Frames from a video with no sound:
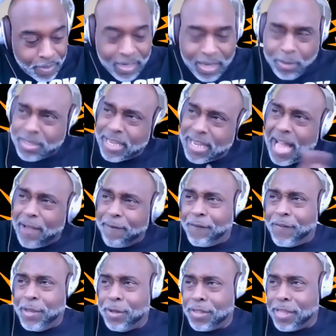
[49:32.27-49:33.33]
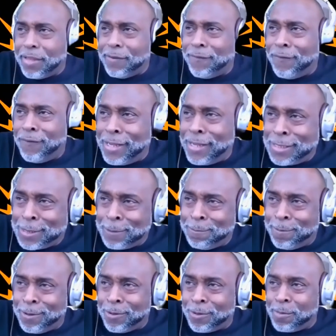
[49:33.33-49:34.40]
And he was like, I feel
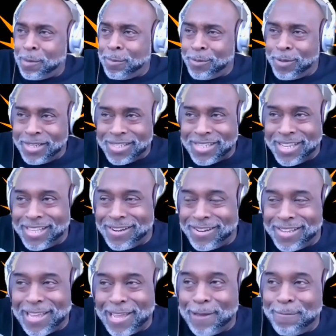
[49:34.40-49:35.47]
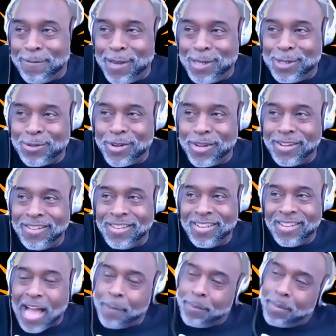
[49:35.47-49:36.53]
invincible. Remember when he said that on the campaign trail?
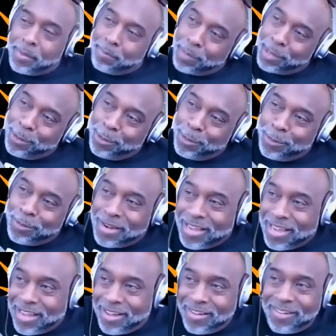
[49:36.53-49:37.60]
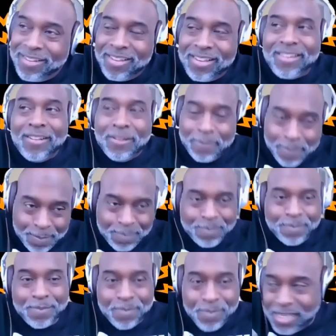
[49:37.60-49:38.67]
I'm immune now.
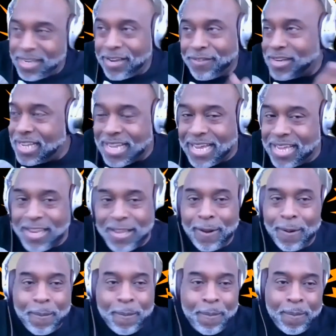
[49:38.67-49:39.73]
He never got it.